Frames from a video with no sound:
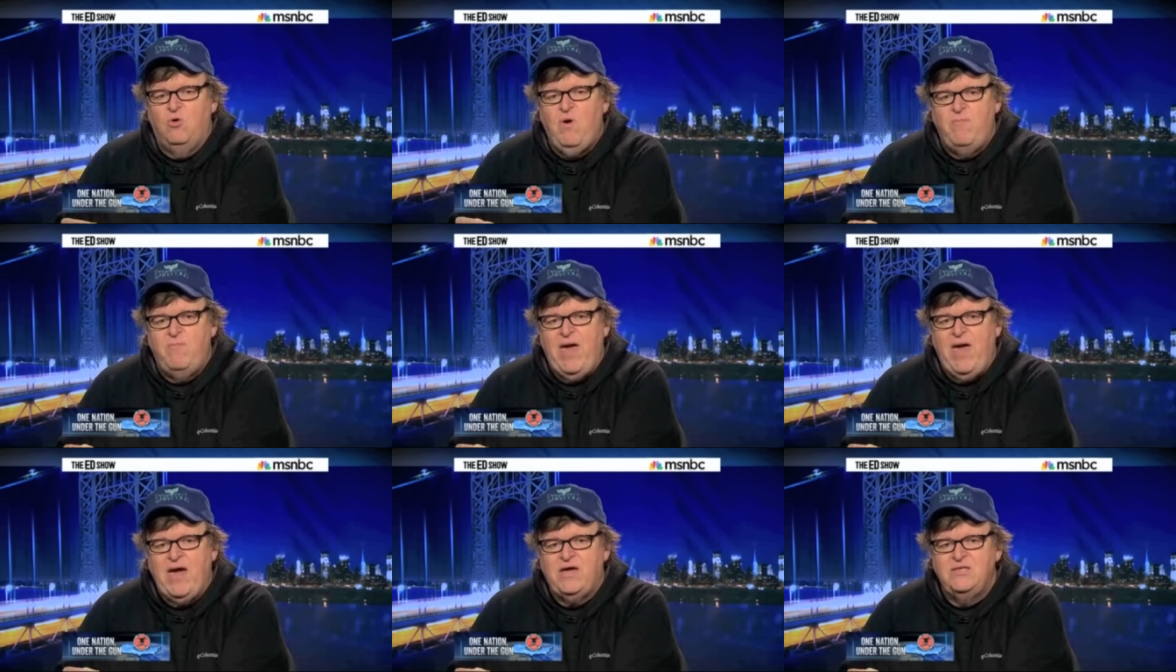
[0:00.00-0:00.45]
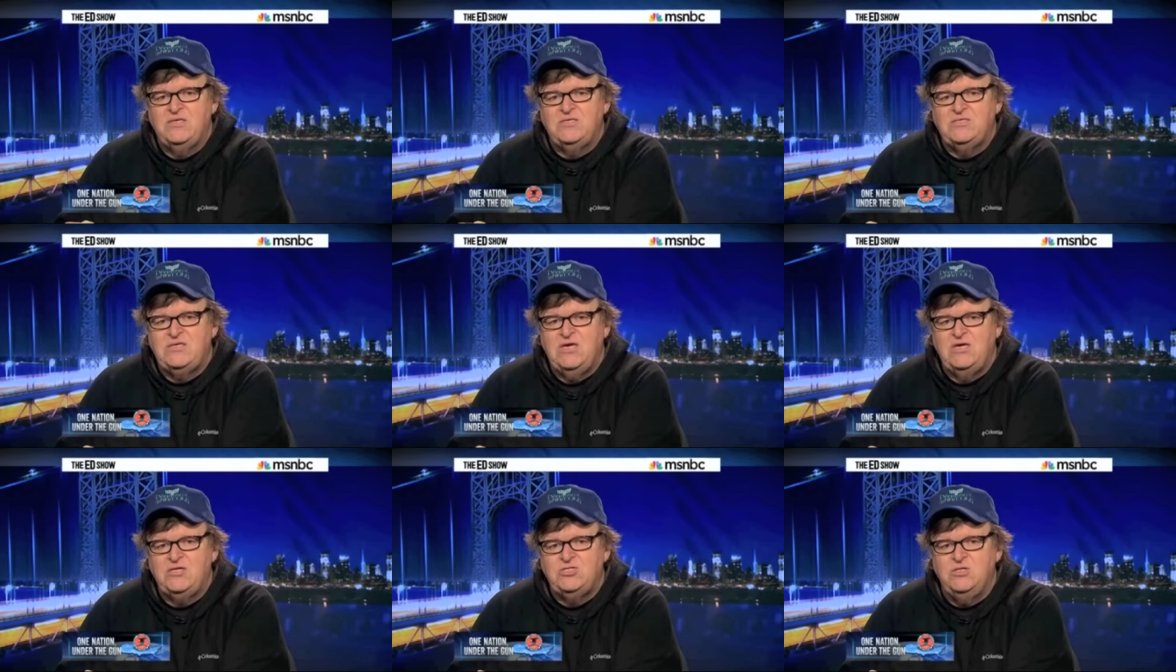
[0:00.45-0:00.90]
went back into
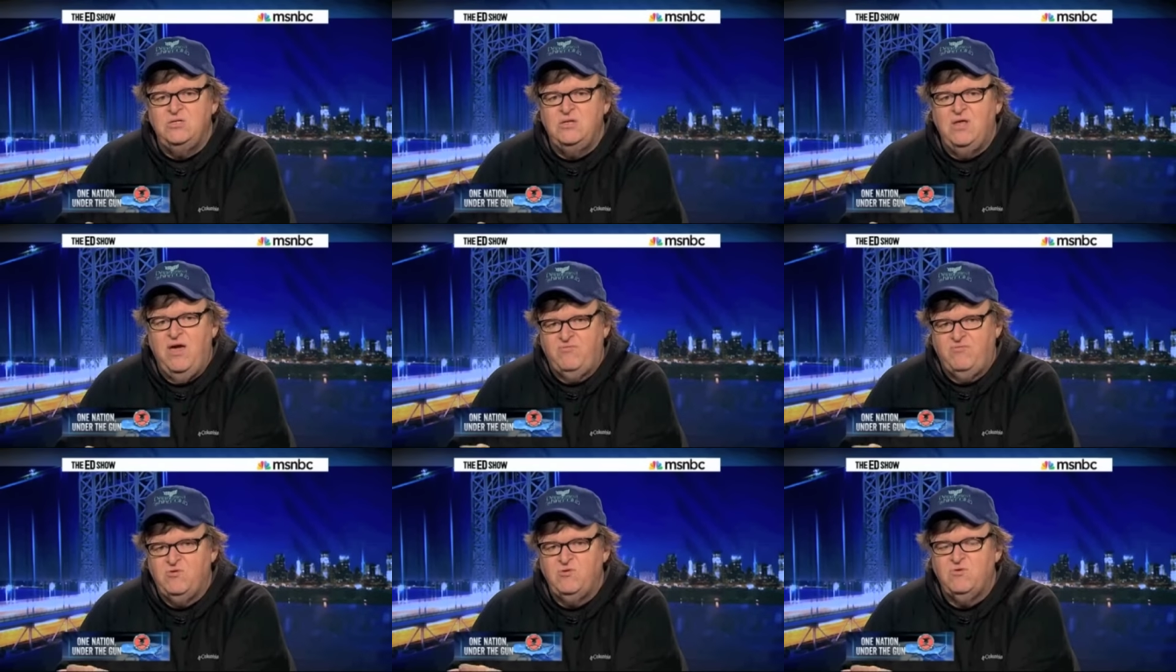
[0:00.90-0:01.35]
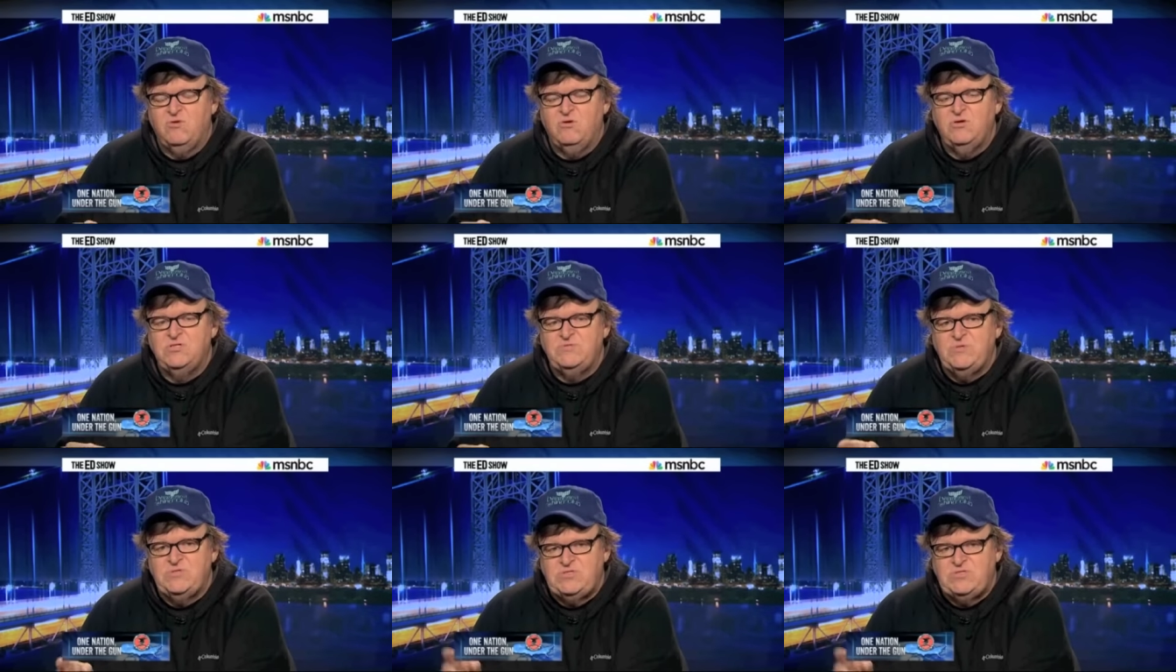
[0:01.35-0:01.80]
session after
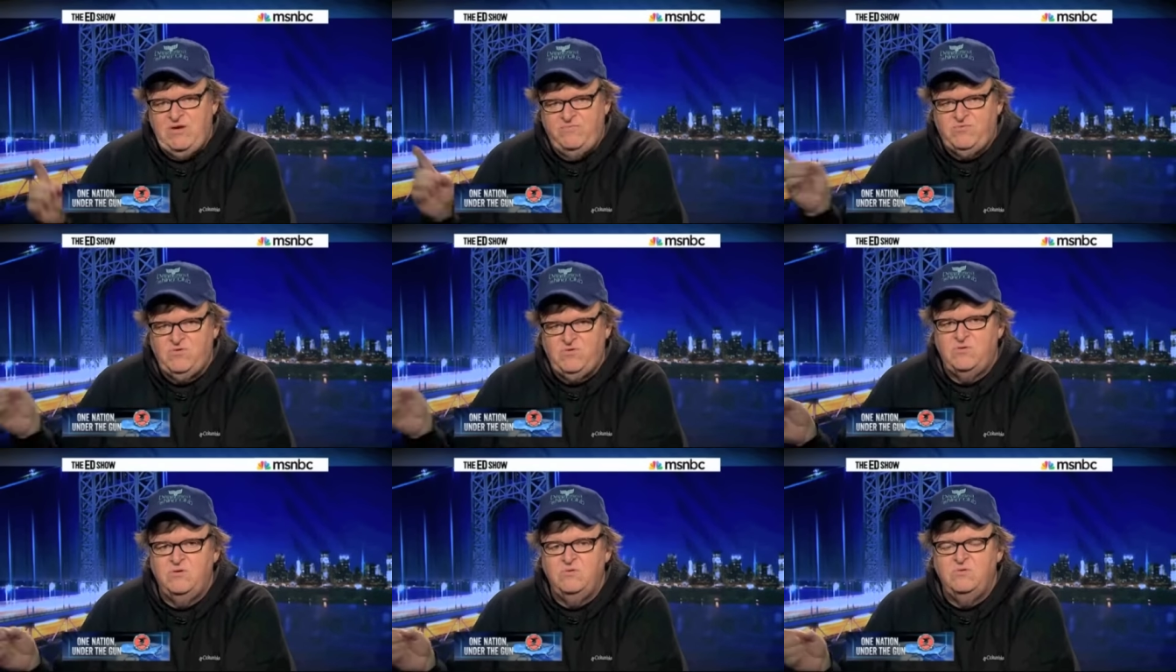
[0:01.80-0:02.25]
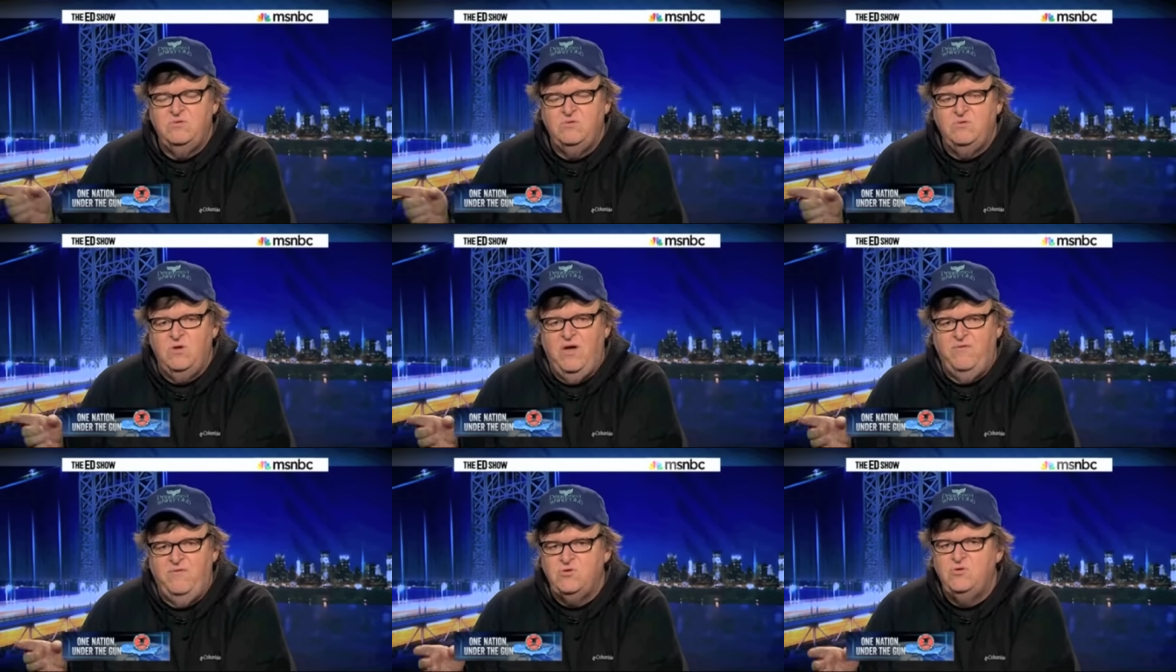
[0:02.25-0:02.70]
Christmas, after
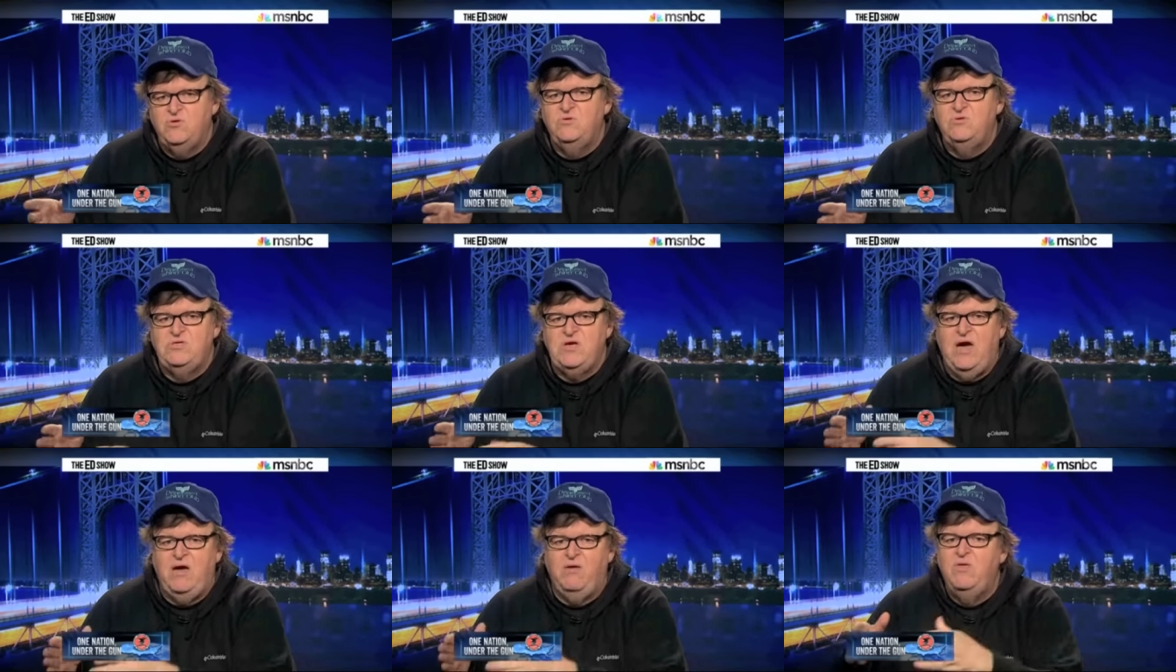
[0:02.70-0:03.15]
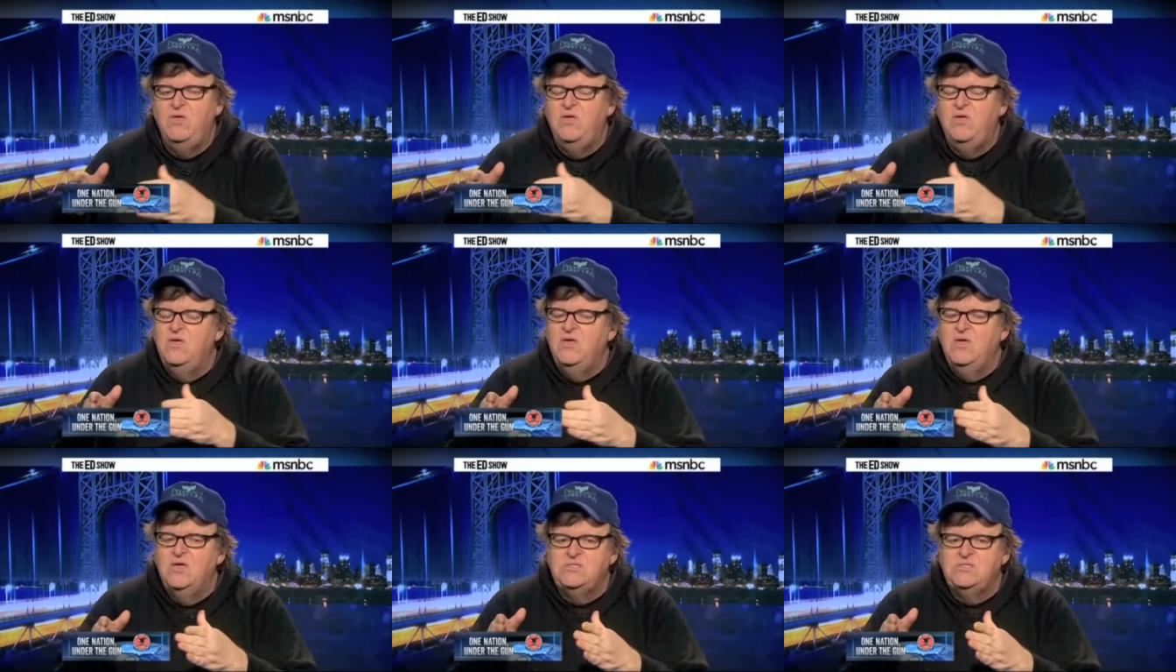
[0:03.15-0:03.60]
the after Newtown,
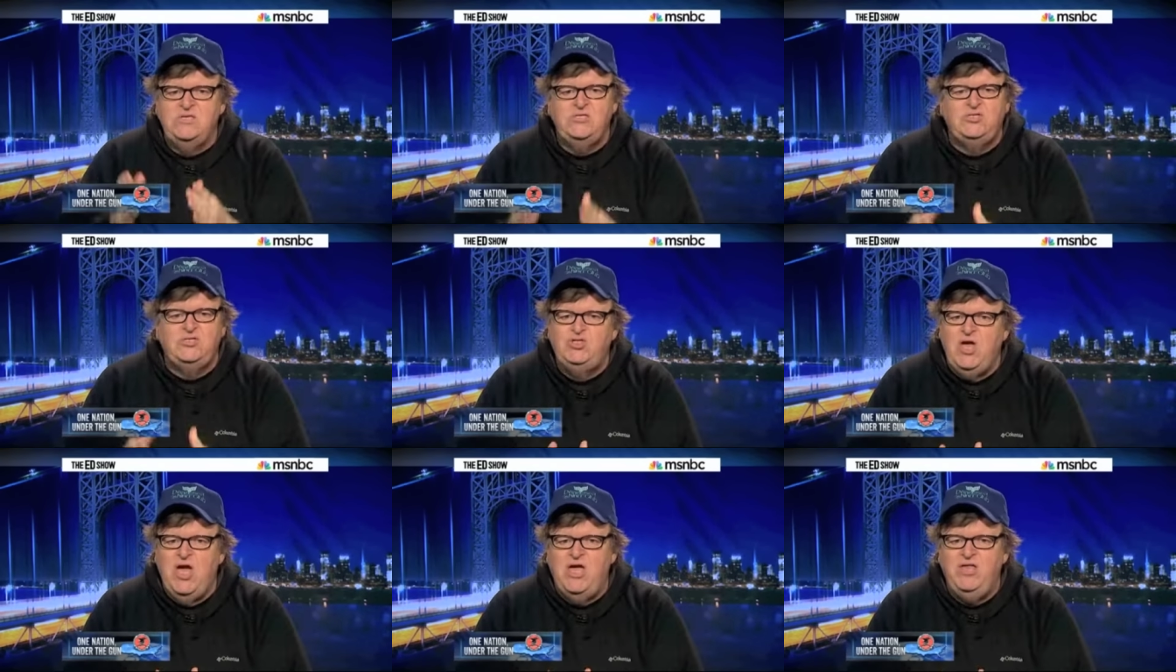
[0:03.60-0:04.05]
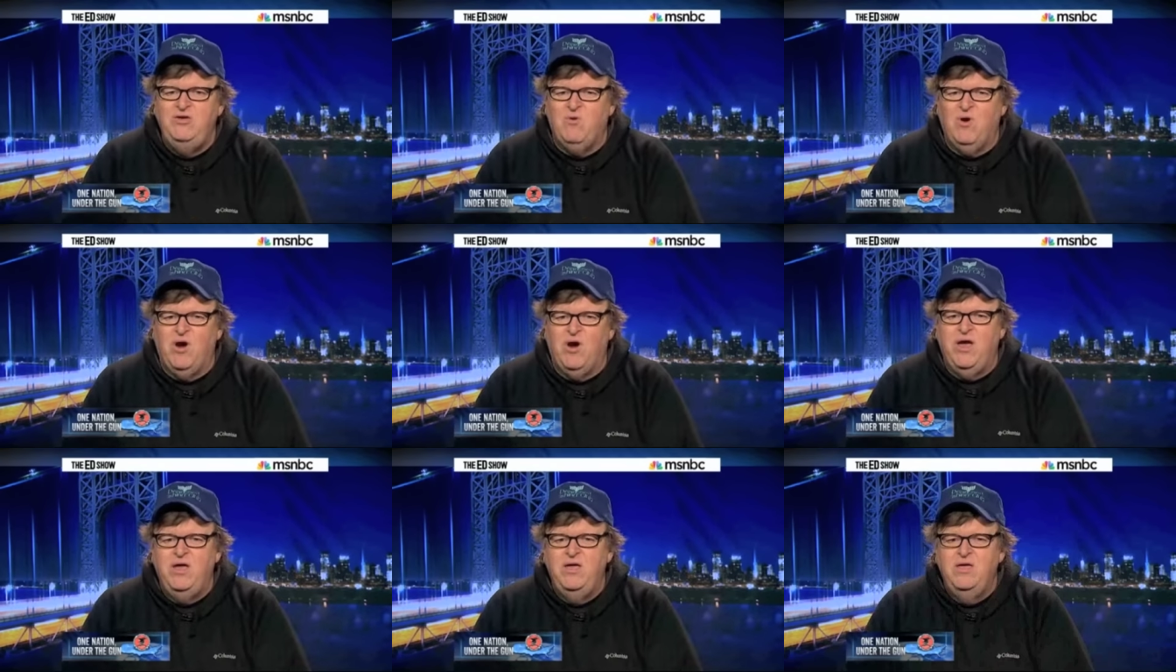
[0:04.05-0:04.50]
since
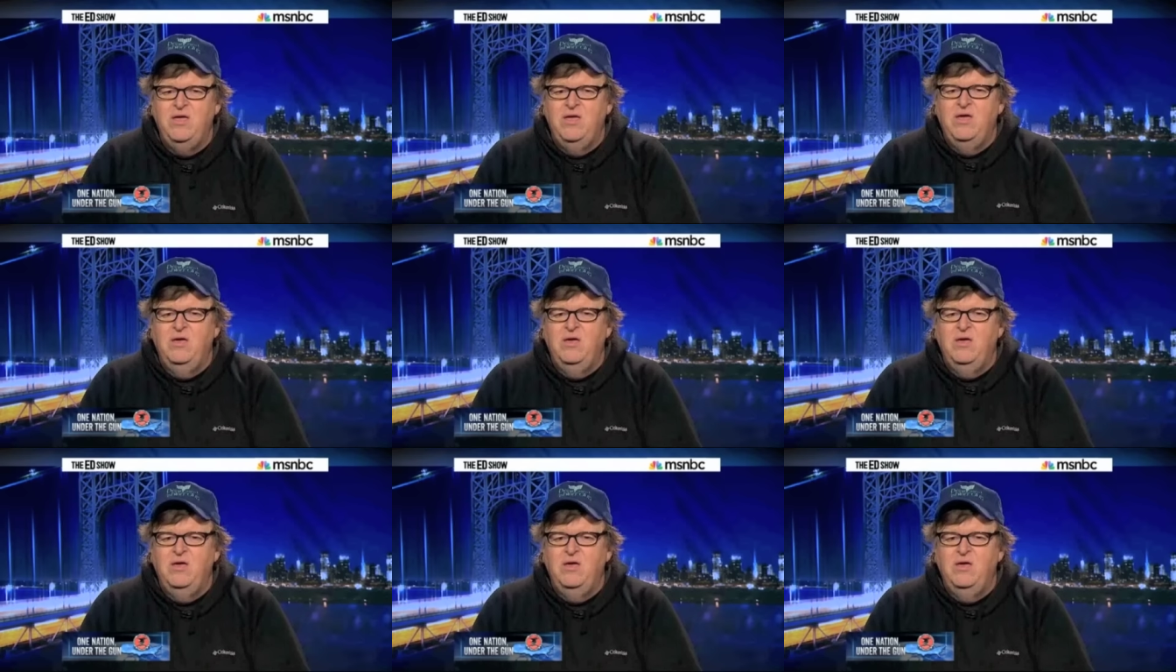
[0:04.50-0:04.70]
January,